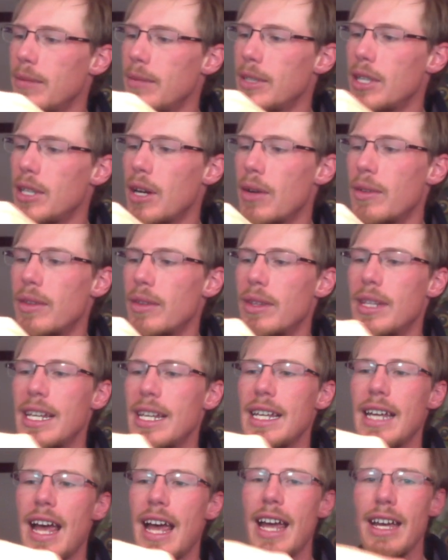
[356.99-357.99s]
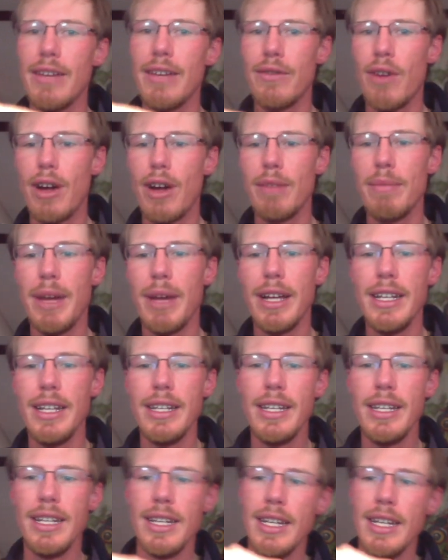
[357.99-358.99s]
So the AF-ON
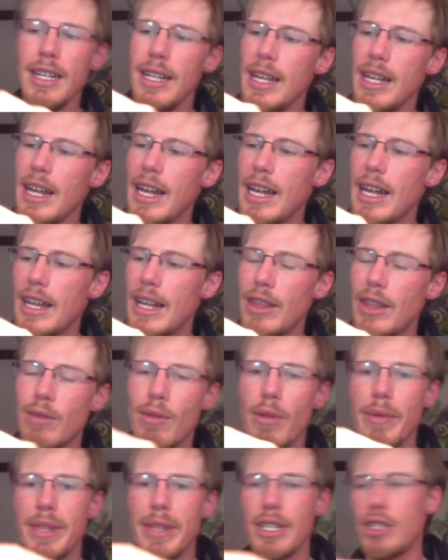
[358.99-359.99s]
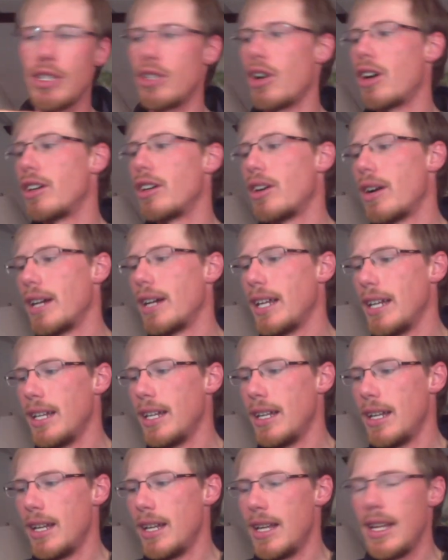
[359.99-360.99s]
button and the one with the star on it.
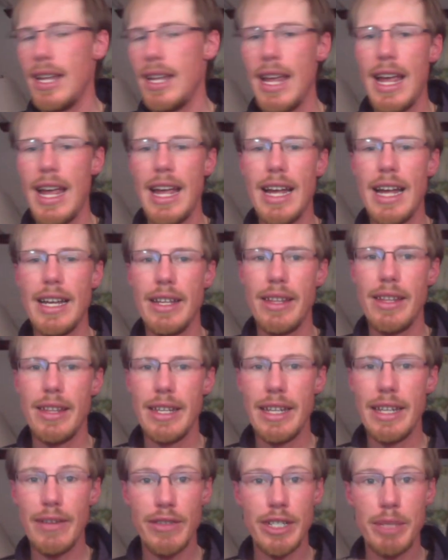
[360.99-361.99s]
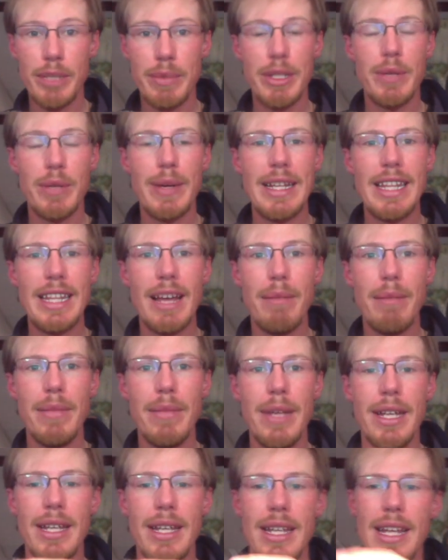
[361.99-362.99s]
And the difference between
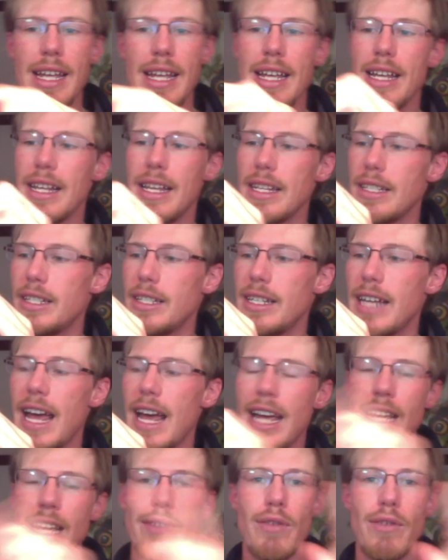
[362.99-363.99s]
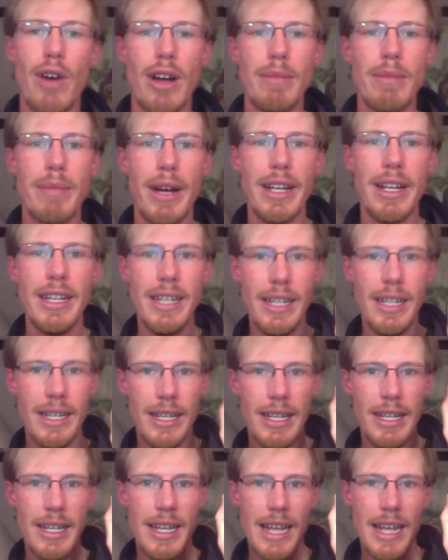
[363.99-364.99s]
them is the AF-ON button
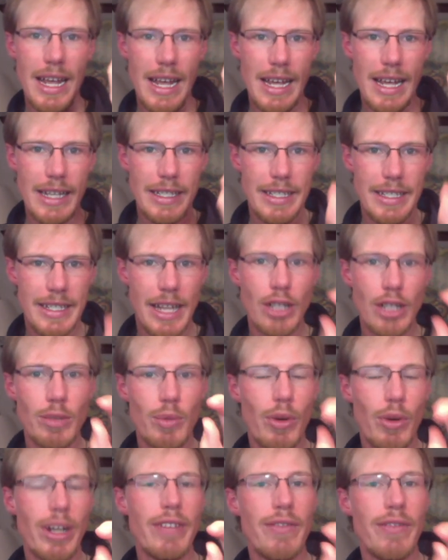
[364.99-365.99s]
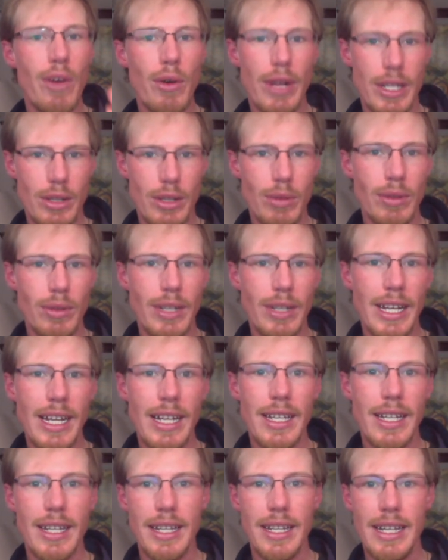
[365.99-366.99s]
is center point focus
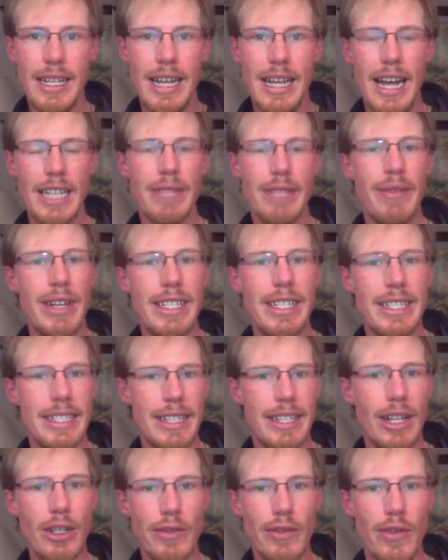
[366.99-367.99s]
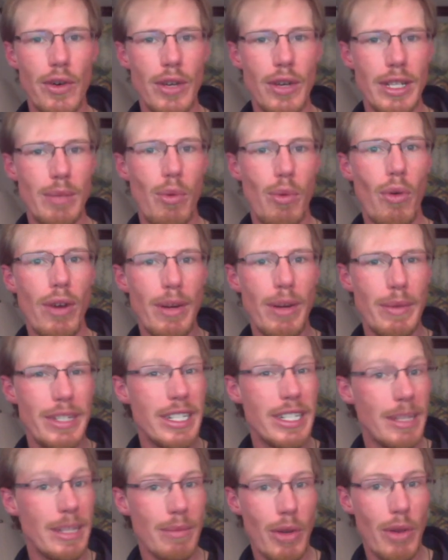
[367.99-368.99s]
only. It activates the center focus point,
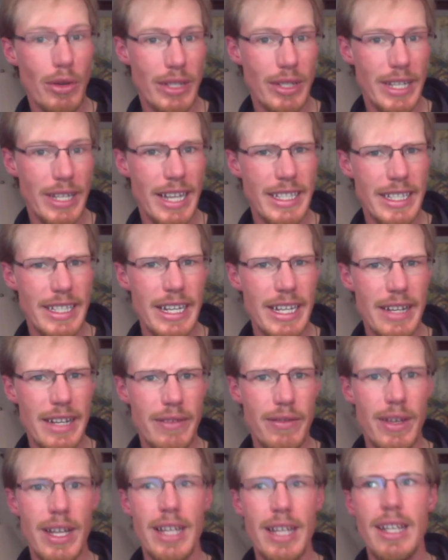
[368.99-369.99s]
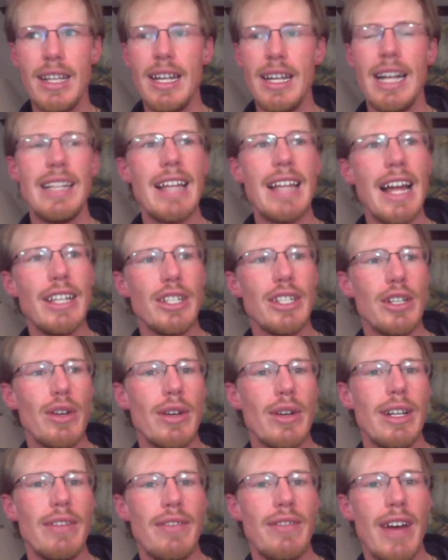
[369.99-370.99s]
which is the most sensitive. And that's
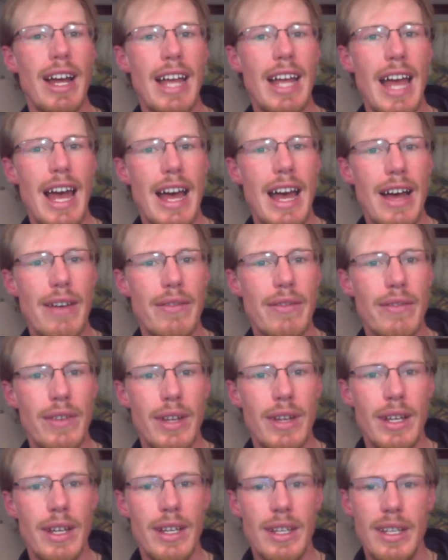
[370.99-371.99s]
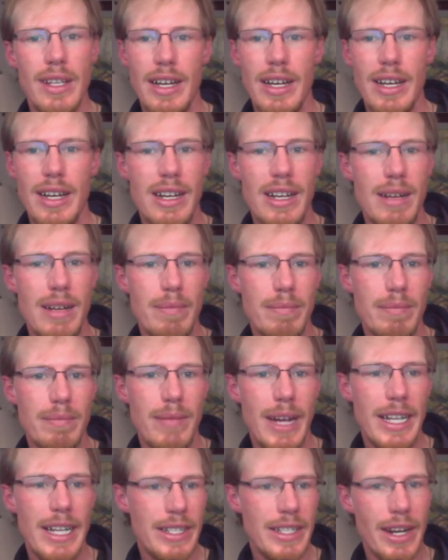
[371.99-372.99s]
good if I have
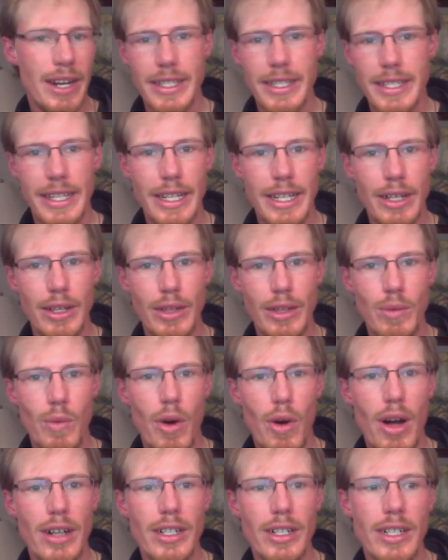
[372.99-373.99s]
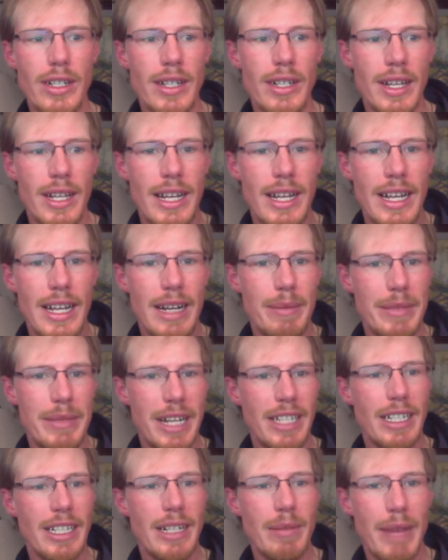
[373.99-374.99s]
a duck sitting on the water and I'm
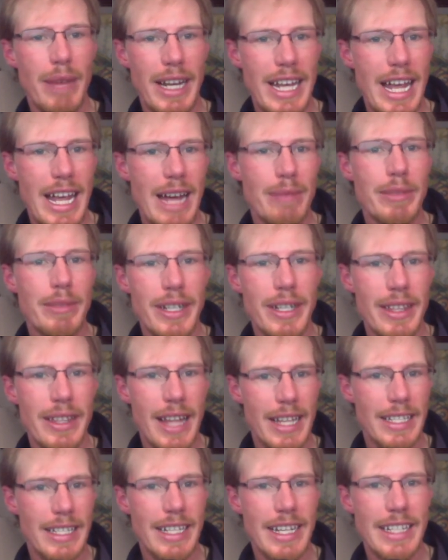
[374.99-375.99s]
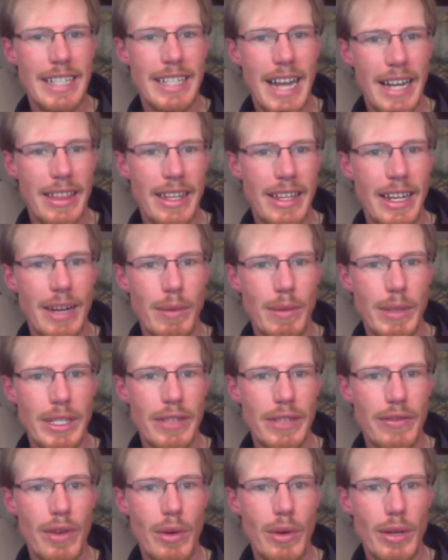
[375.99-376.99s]
telling my camera that's the exact thing I
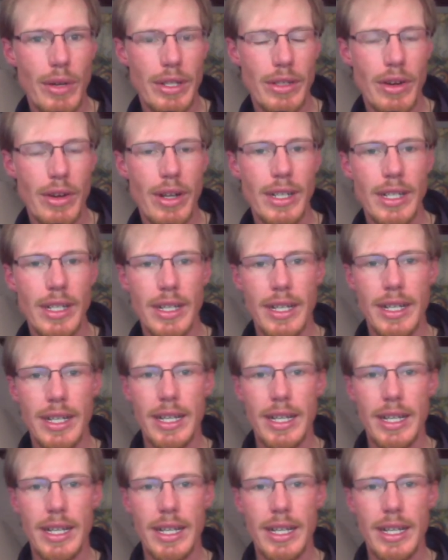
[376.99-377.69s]
want to focus on.